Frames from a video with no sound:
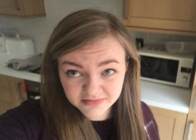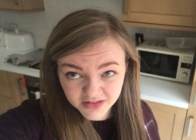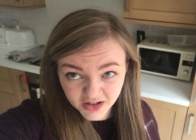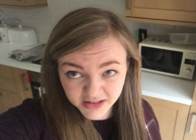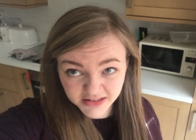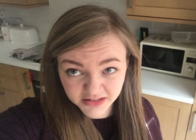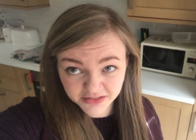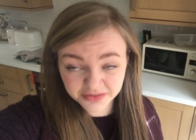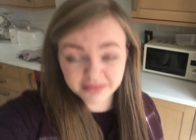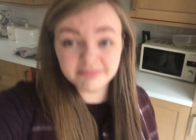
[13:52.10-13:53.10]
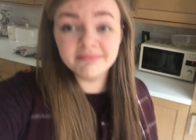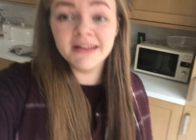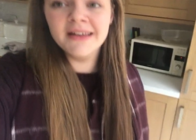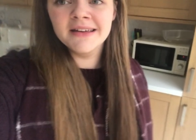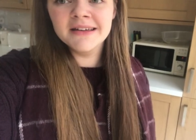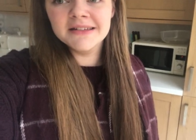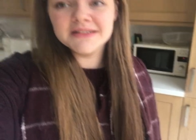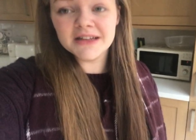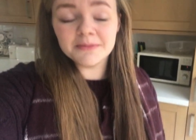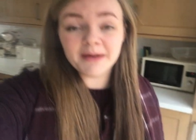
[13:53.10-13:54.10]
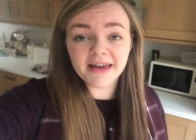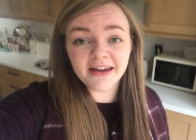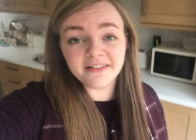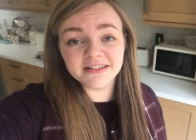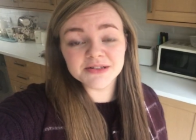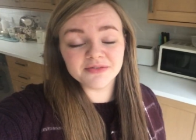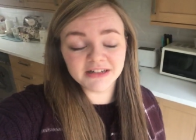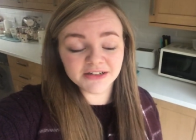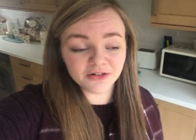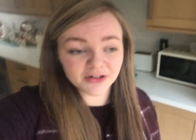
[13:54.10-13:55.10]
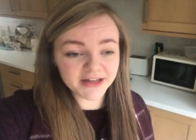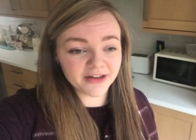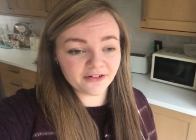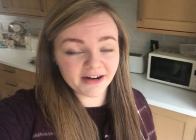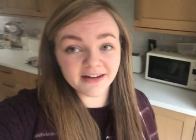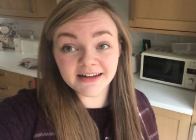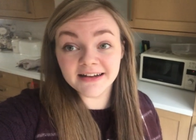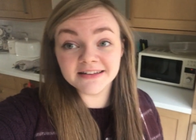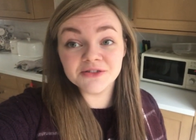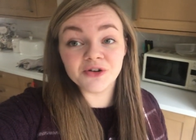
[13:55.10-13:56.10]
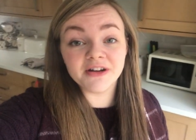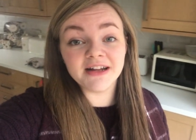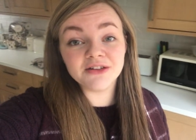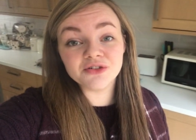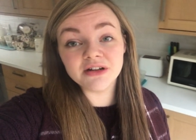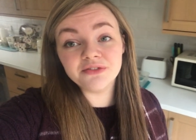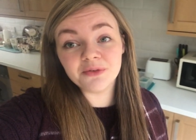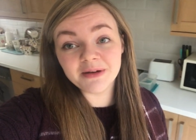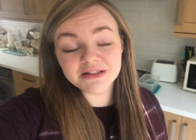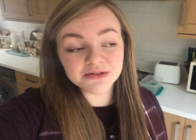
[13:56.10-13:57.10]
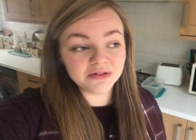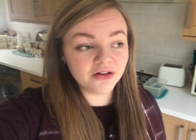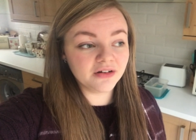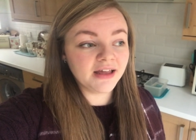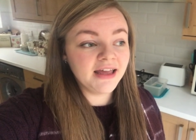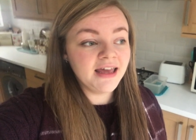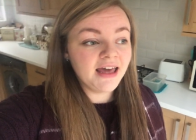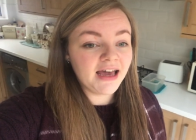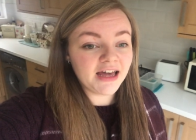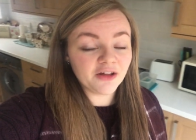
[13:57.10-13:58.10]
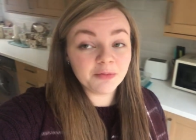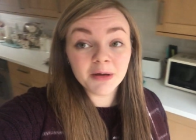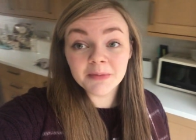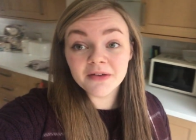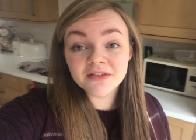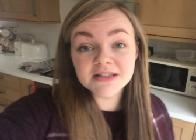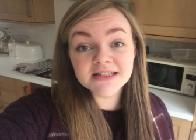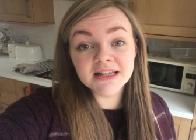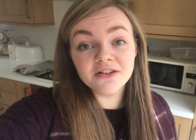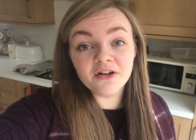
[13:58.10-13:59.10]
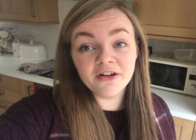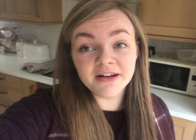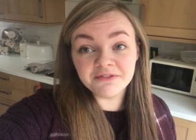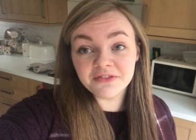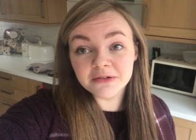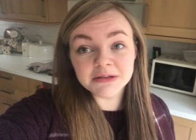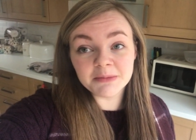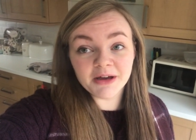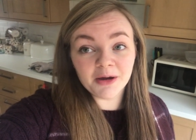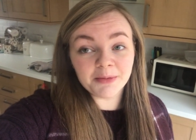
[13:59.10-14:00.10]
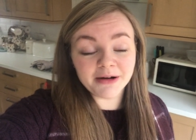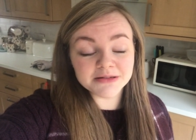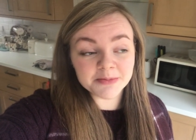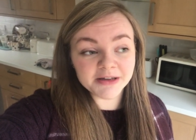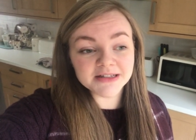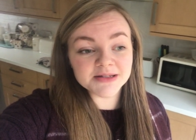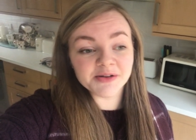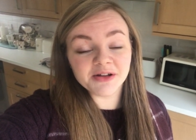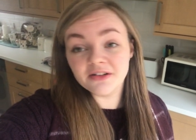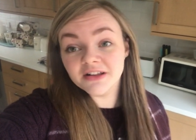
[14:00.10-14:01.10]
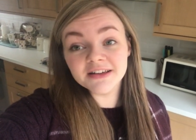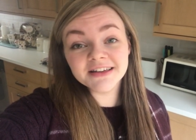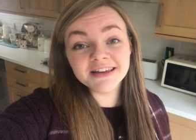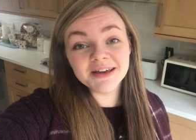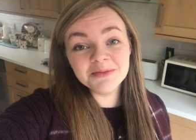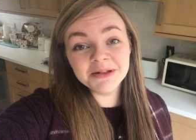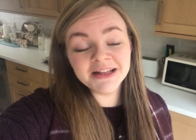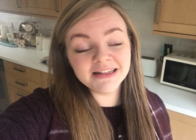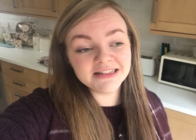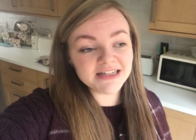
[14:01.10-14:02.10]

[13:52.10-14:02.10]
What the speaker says: kind of done my hair. It's really not looking great. I let it dry naturally for way too long. And I've put a bit of concealer on and filled in my eyebrows a bit so I don't look completely